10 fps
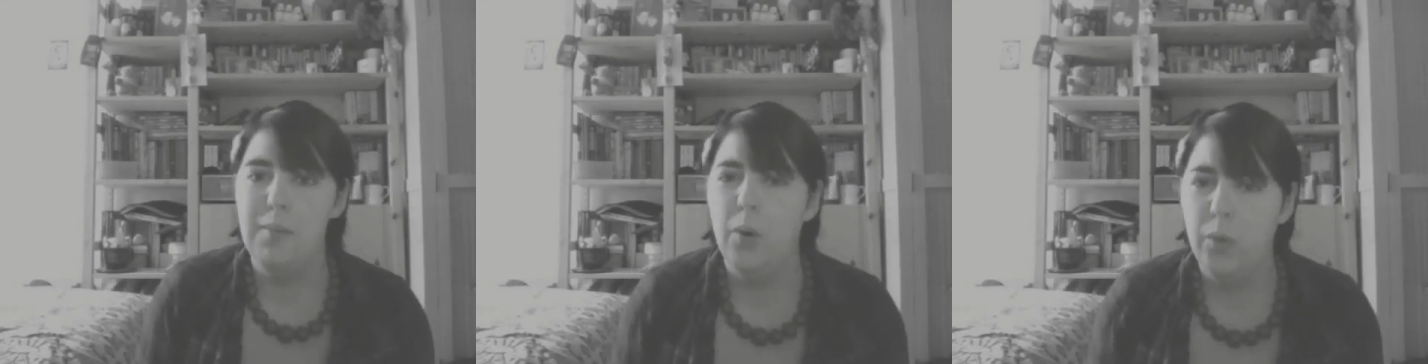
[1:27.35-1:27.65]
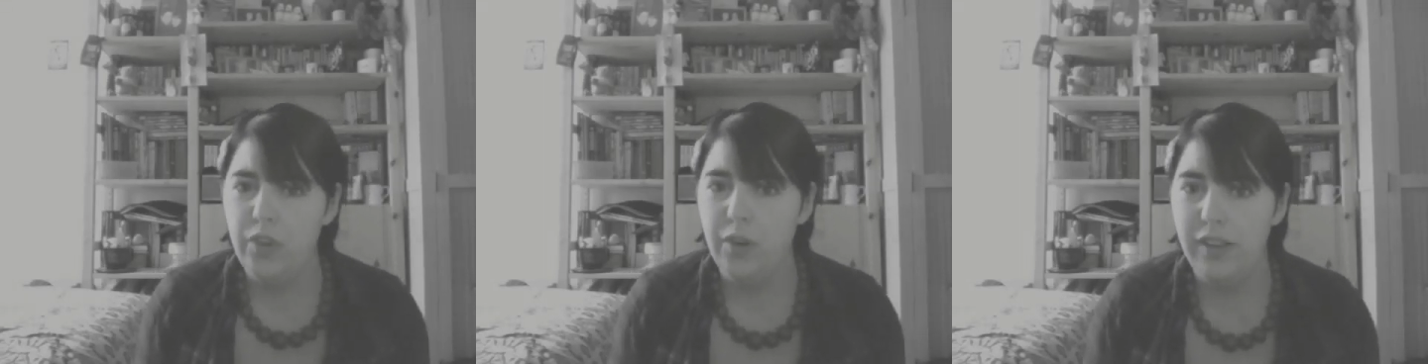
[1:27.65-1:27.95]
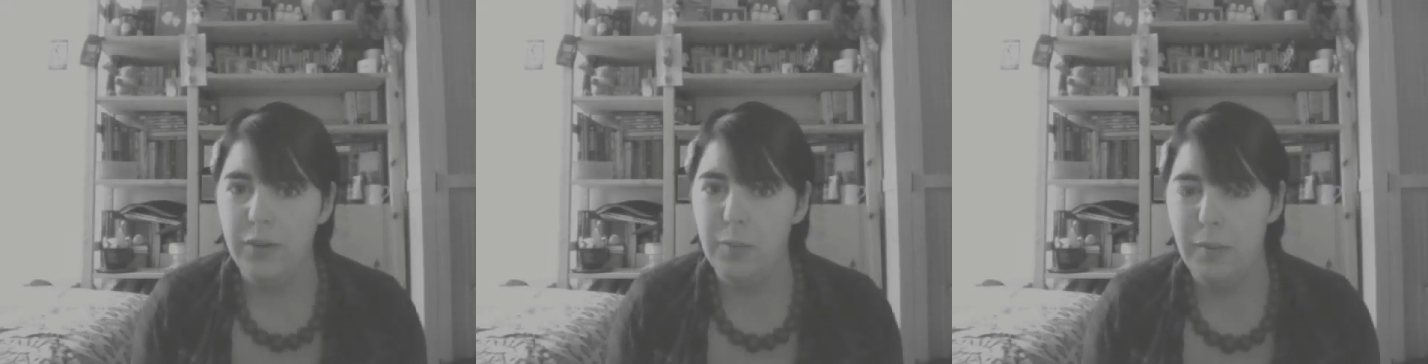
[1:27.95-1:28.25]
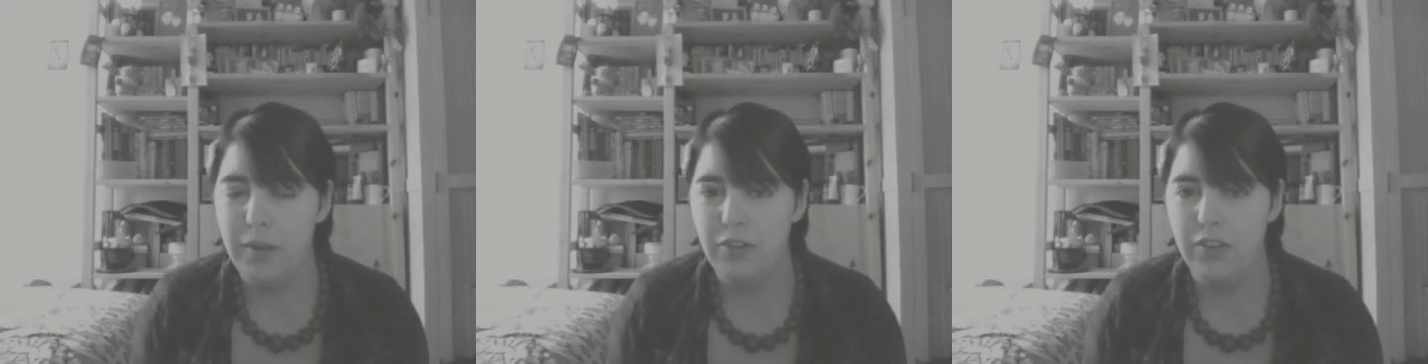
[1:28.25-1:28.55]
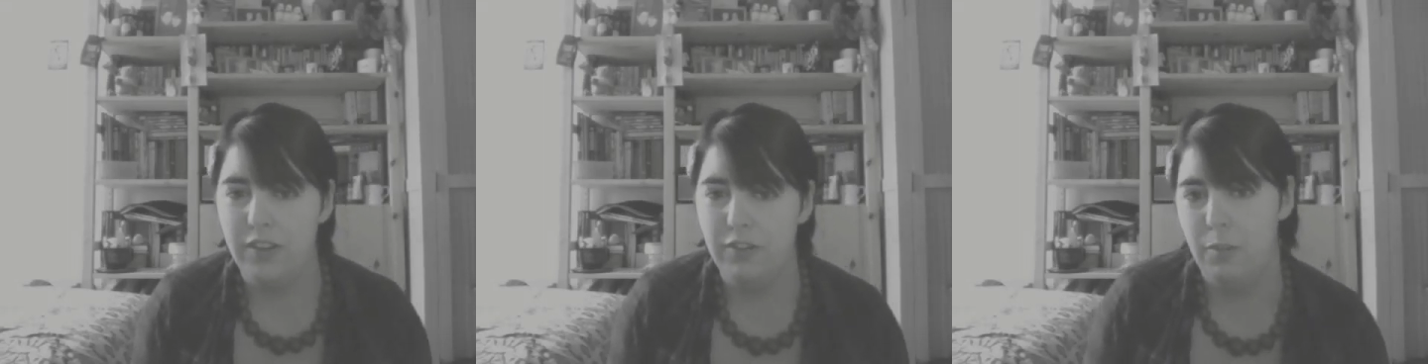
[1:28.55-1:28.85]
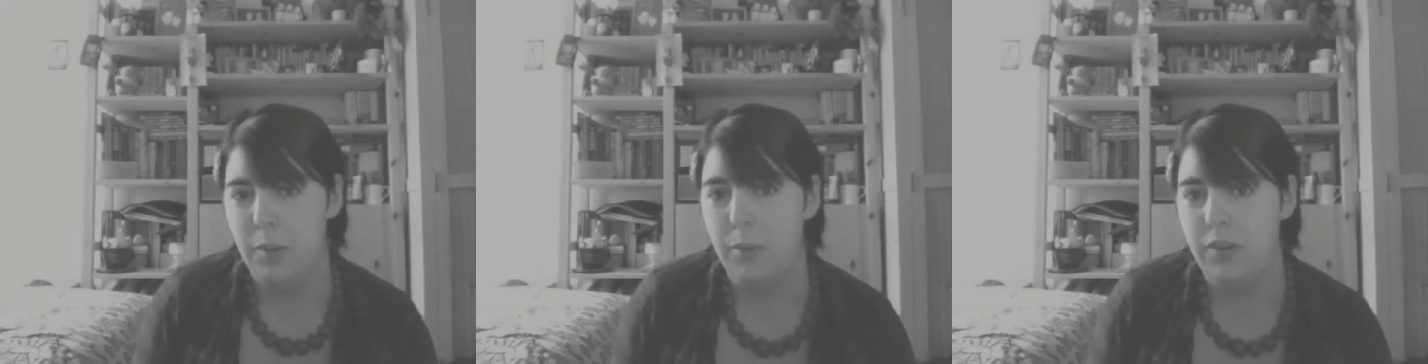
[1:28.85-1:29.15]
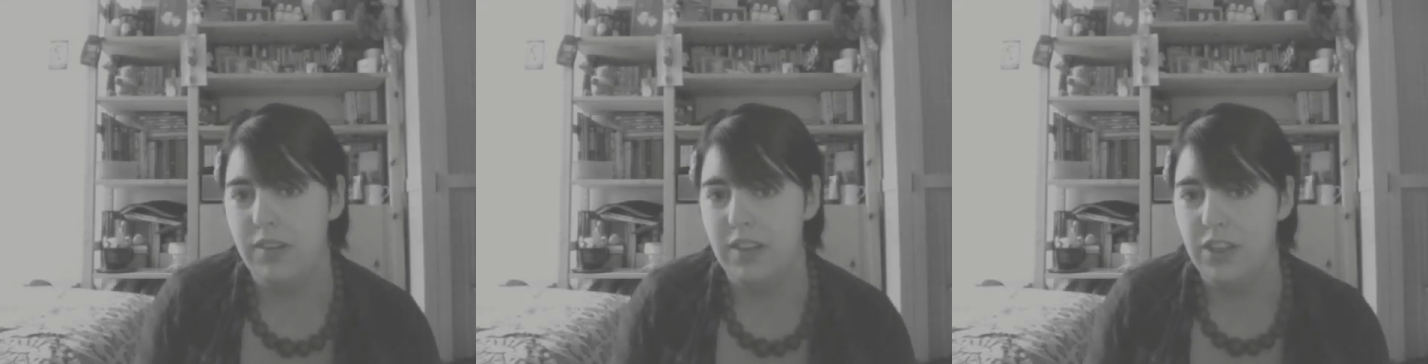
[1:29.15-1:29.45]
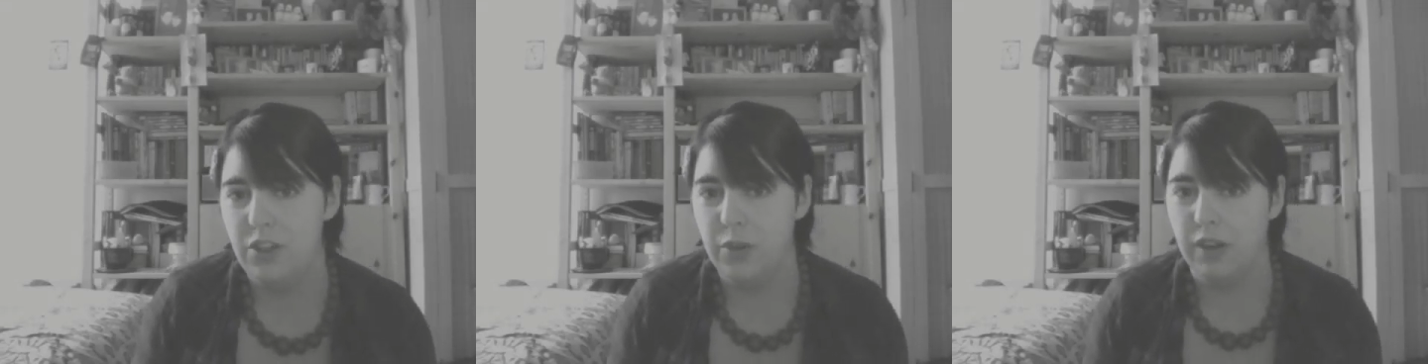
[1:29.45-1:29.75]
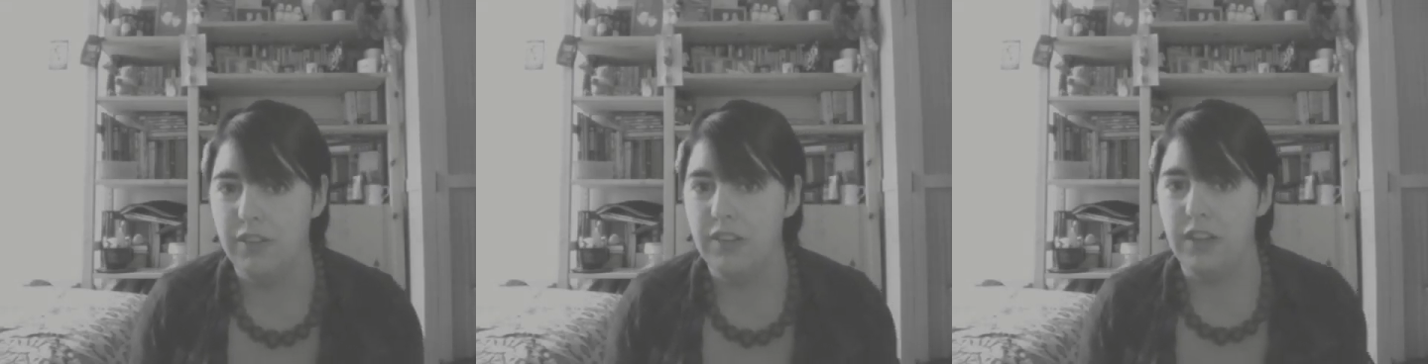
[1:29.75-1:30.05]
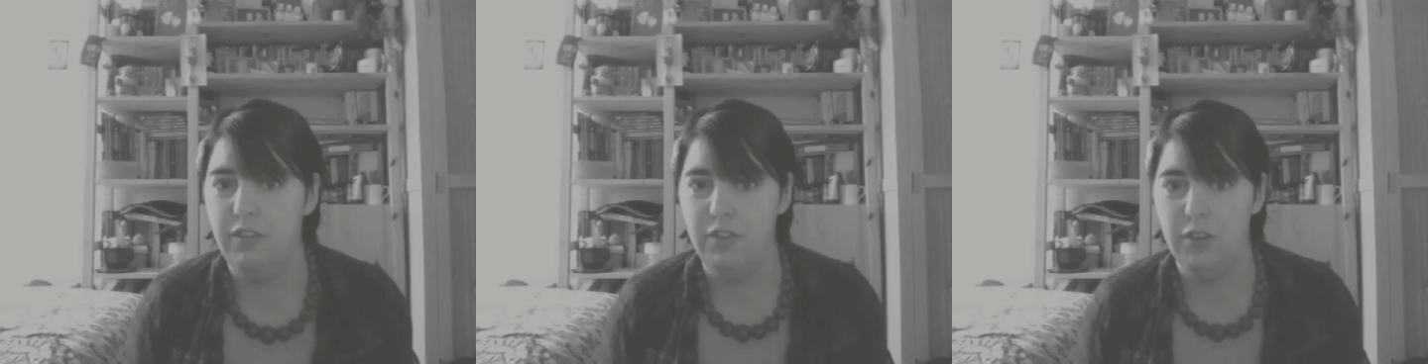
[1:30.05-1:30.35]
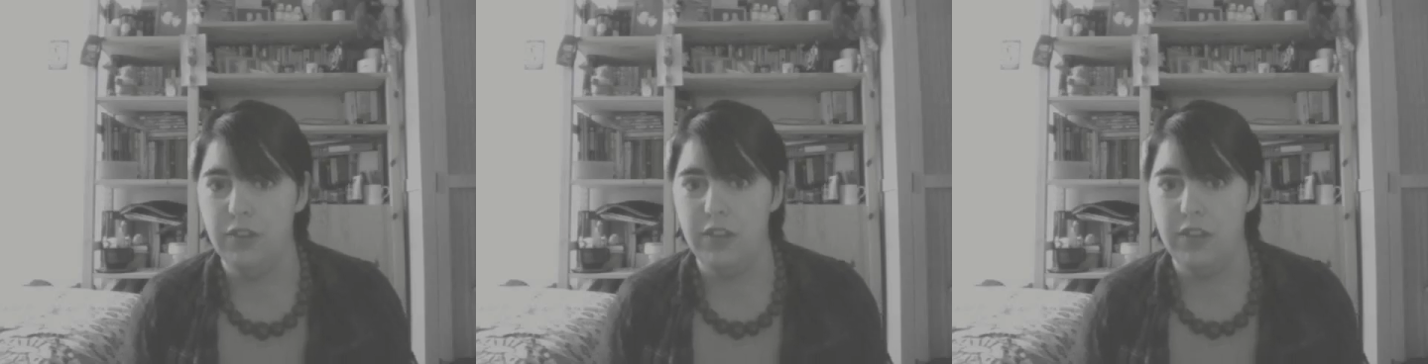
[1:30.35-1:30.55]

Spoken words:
Also, I thought it might be interesting for people to see the new covers if you've not